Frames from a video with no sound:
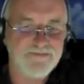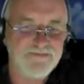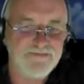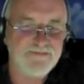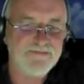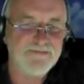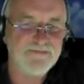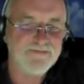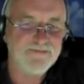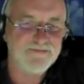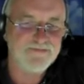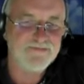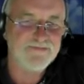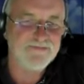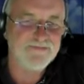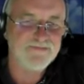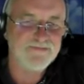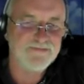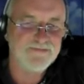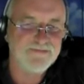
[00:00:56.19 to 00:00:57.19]

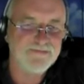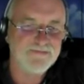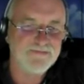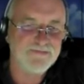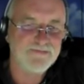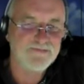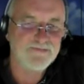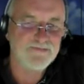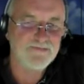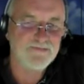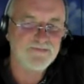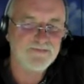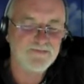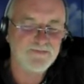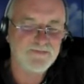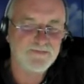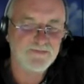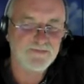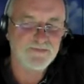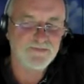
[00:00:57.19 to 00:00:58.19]

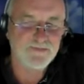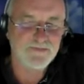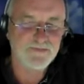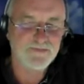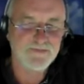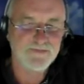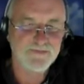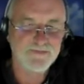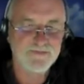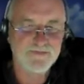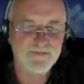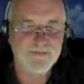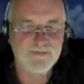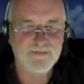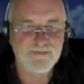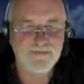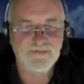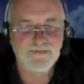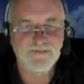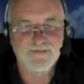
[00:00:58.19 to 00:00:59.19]

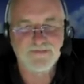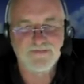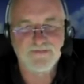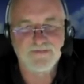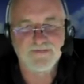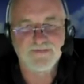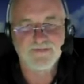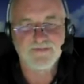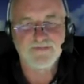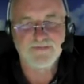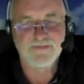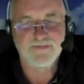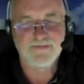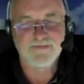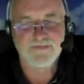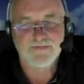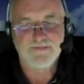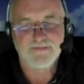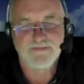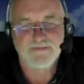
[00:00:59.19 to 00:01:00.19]

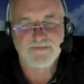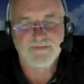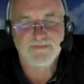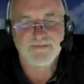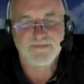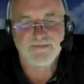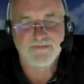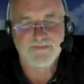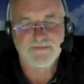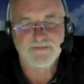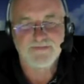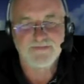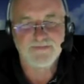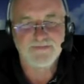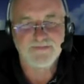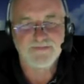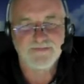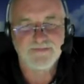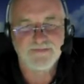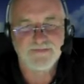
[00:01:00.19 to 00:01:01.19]

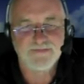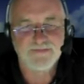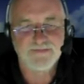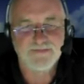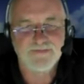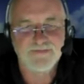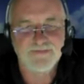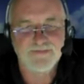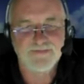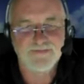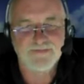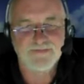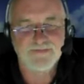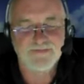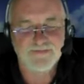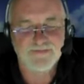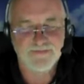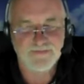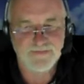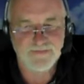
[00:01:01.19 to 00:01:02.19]

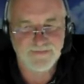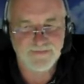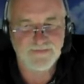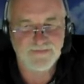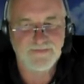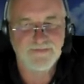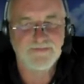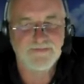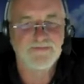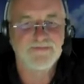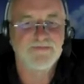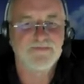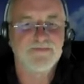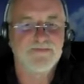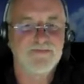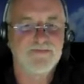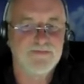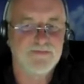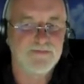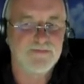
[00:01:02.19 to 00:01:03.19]

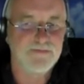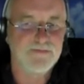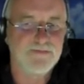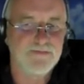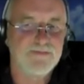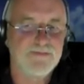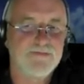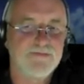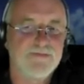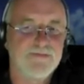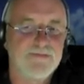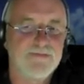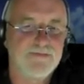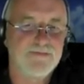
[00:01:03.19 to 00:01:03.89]
[no speech]